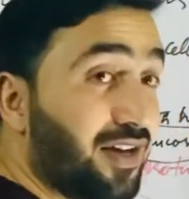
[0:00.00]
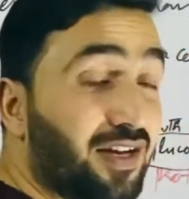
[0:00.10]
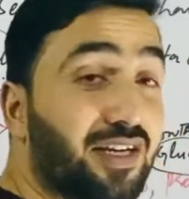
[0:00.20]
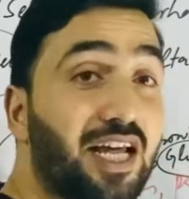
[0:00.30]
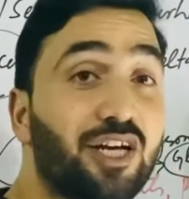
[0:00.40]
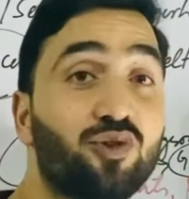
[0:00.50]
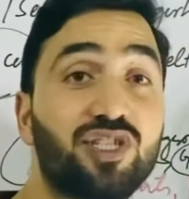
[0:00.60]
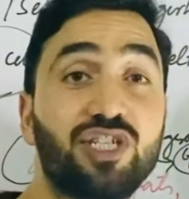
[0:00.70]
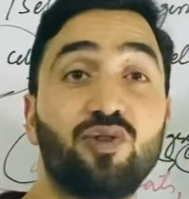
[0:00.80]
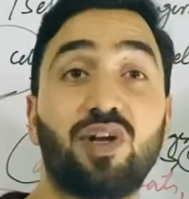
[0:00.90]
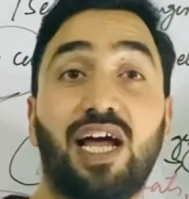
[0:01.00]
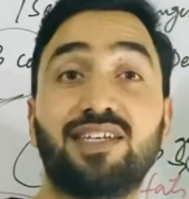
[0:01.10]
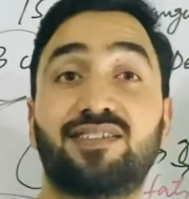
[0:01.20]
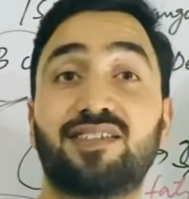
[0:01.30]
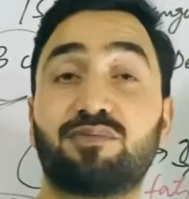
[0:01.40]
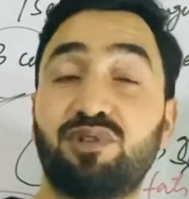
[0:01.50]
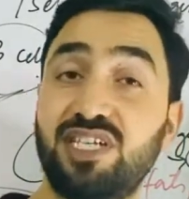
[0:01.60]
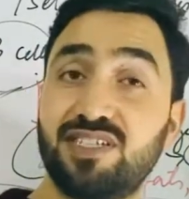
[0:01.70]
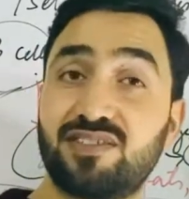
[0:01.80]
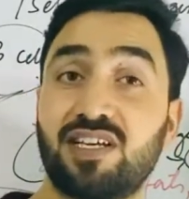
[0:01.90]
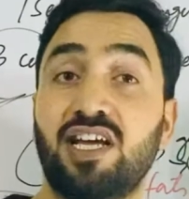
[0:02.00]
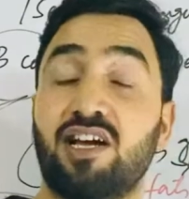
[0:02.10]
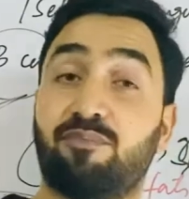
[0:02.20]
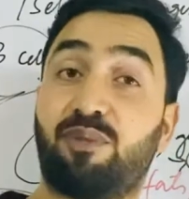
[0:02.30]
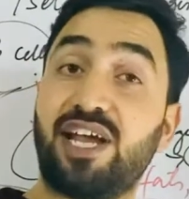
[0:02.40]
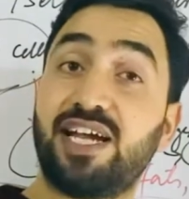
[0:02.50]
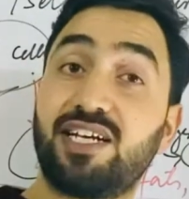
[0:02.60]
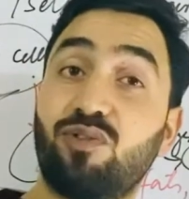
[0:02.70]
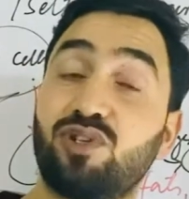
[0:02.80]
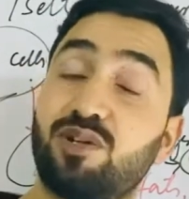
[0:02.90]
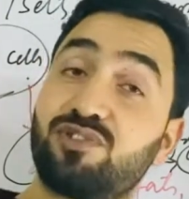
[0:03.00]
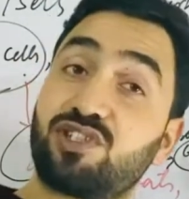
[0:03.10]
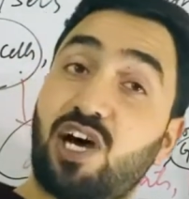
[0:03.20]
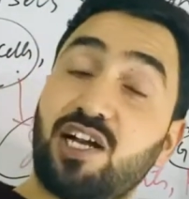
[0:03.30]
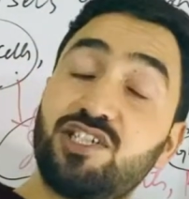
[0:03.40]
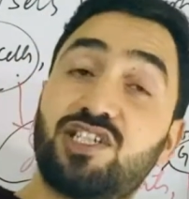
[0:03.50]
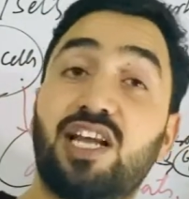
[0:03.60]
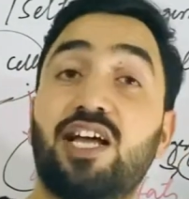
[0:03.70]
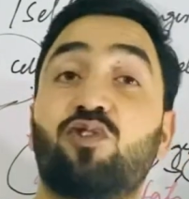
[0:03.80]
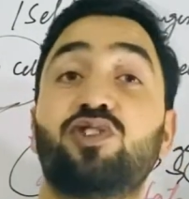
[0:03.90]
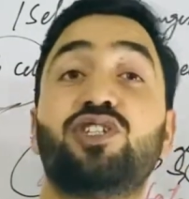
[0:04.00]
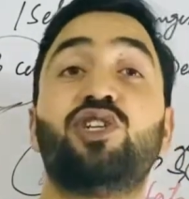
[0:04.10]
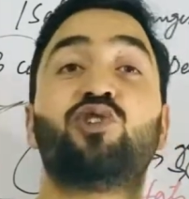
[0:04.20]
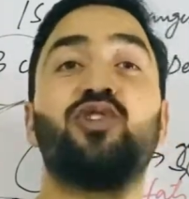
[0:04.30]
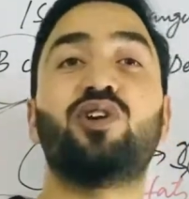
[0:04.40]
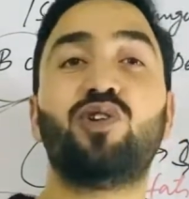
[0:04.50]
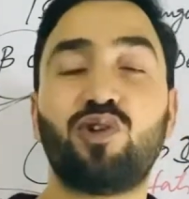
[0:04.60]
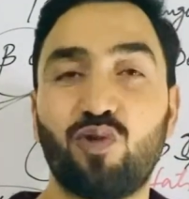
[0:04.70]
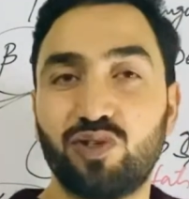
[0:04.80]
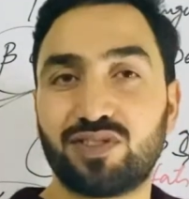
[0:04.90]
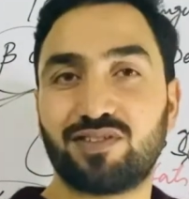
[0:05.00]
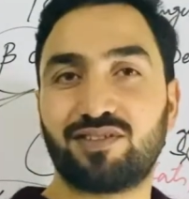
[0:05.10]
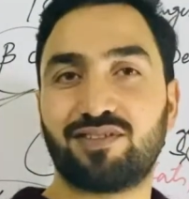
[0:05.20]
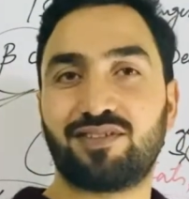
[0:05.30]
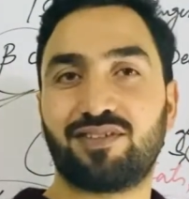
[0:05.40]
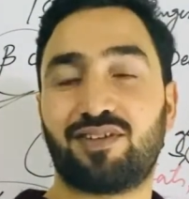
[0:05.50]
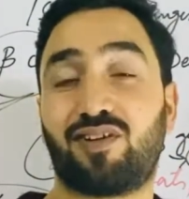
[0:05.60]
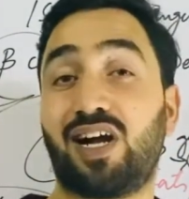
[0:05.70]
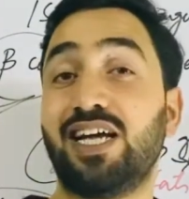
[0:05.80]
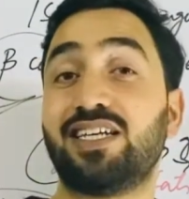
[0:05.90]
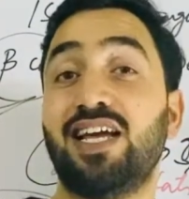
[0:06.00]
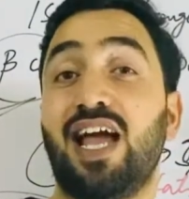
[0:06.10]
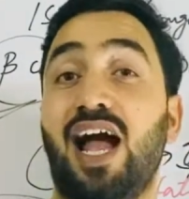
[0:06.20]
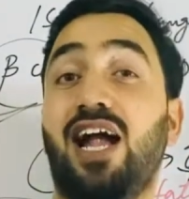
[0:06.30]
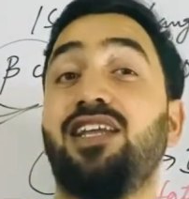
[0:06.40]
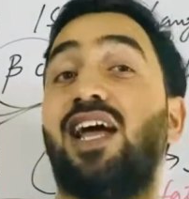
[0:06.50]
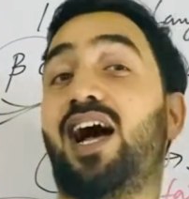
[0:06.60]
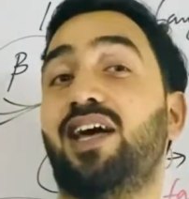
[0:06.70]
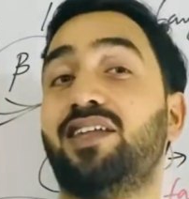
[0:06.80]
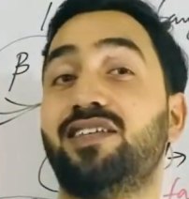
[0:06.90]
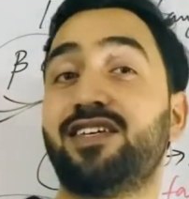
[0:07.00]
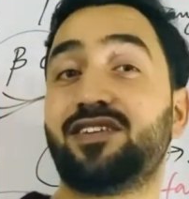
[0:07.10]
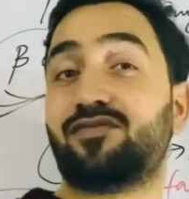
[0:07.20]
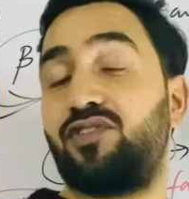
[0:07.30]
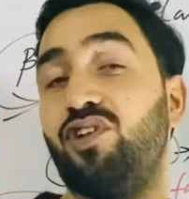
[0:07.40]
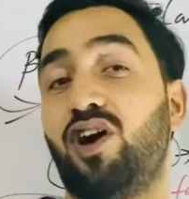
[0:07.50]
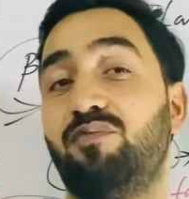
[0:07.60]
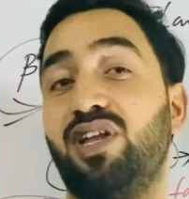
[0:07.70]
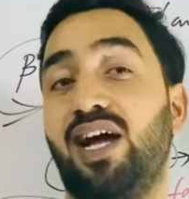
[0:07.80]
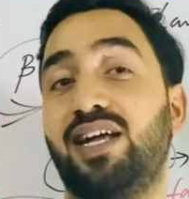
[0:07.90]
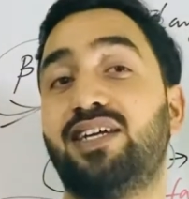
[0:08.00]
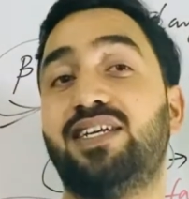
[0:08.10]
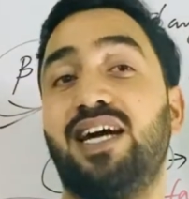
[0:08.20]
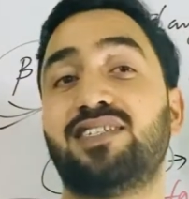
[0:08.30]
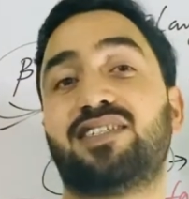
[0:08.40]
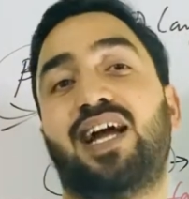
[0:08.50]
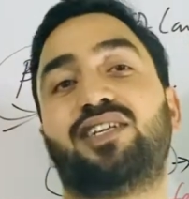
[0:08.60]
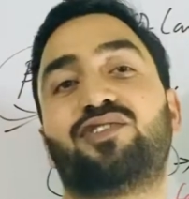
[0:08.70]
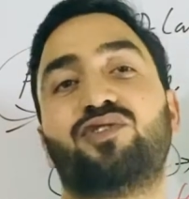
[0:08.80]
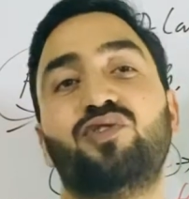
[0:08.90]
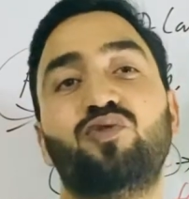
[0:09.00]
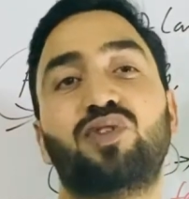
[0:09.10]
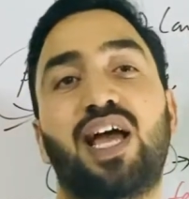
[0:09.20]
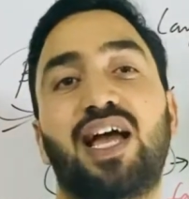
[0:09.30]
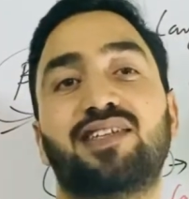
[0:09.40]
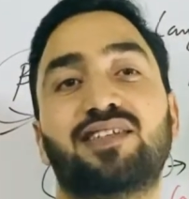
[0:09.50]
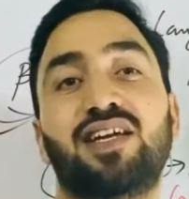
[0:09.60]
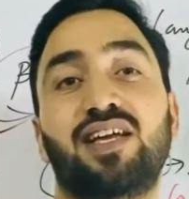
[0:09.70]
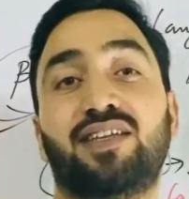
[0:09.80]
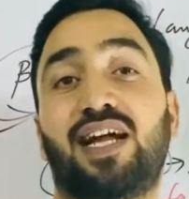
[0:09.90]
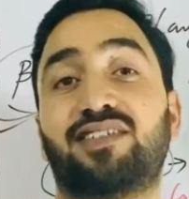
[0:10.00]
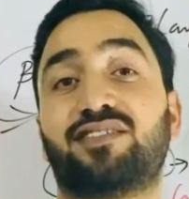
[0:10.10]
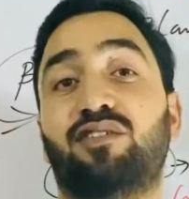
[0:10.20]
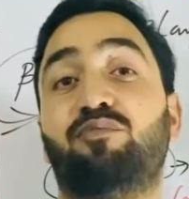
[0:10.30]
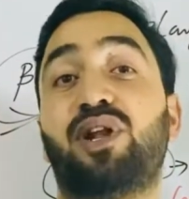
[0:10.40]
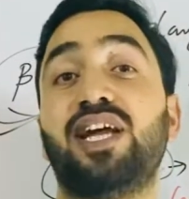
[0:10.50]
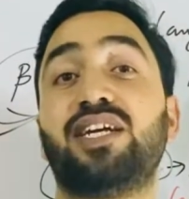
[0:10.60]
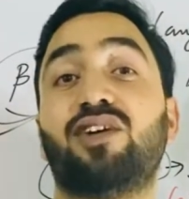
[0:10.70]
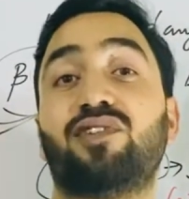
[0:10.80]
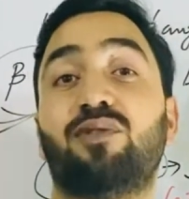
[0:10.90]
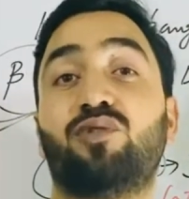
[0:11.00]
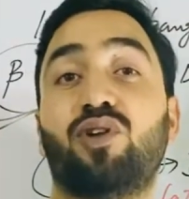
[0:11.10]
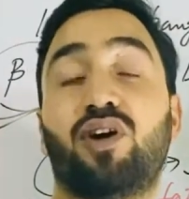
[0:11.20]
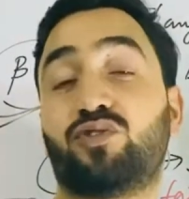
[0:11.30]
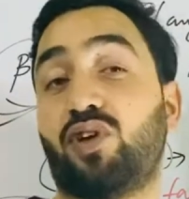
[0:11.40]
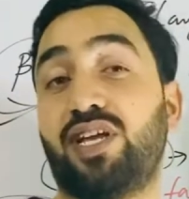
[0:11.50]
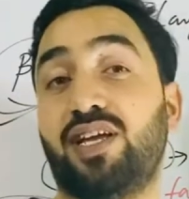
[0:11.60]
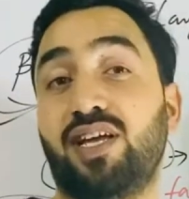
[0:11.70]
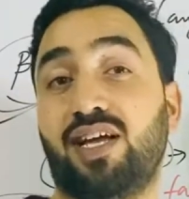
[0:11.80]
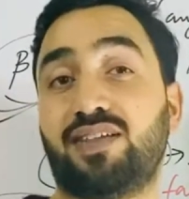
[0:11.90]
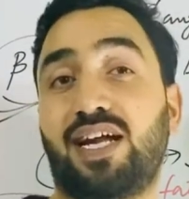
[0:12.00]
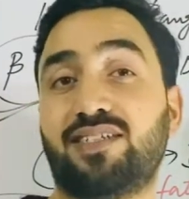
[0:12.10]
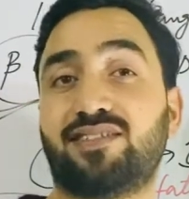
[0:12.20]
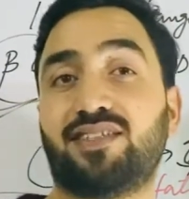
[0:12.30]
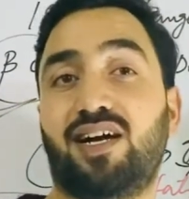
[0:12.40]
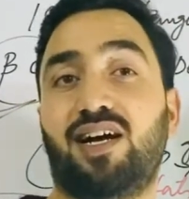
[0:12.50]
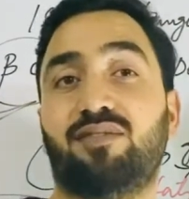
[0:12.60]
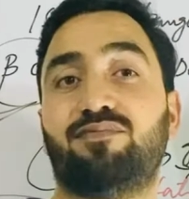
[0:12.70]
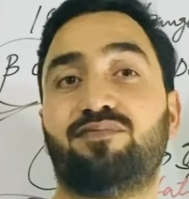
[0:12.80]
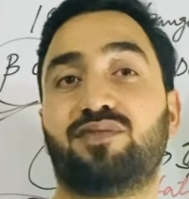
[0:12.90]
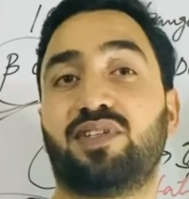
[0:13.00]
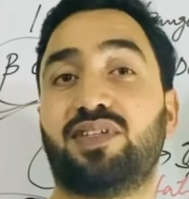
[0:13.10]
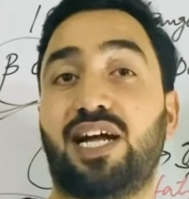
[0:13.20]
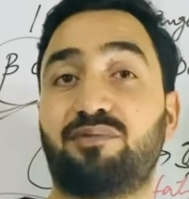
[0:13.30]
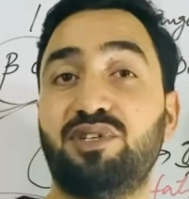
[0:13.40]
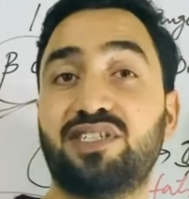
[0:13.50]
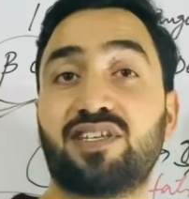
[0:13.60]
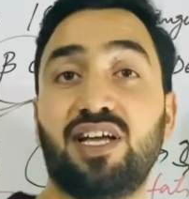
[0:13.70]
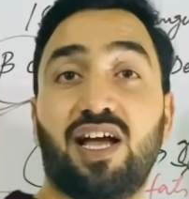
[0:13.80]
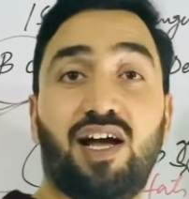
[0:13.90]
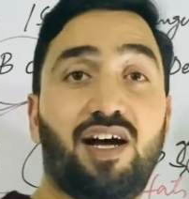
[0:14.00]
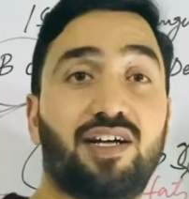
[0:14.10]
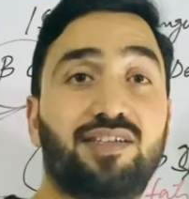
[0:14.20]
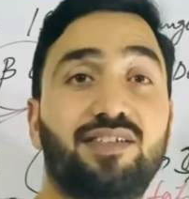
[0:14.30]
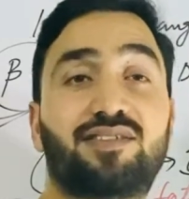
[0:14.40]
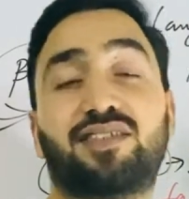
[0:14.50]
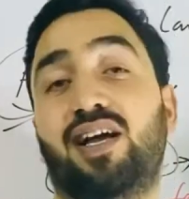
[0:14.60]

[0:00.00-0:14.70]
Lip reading: glycogenolysis means breakdown of storage glycogen into the glucose, right? And another phenomena it does, that's known as, that's breakdown of sorry, that is that means this